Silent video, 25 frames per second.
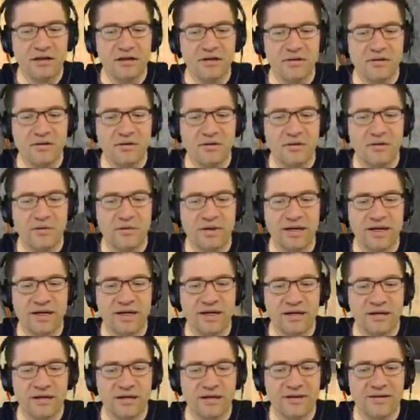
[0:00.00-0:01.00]
Run away.
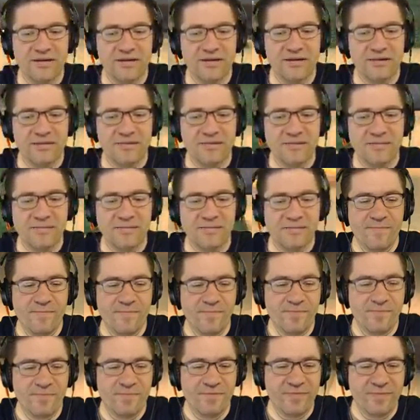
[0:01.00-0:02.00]

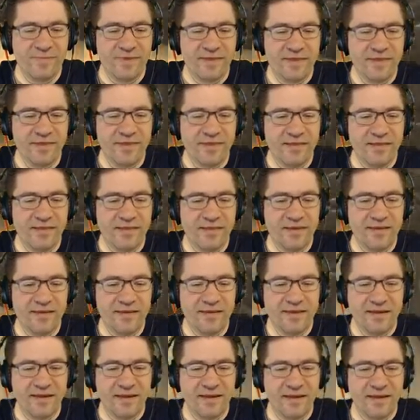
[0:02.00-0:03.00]
No, no. That
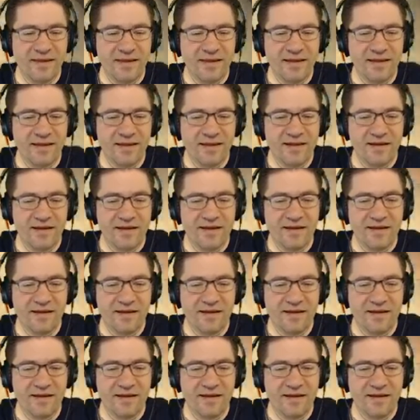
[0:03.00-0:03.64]
was so close.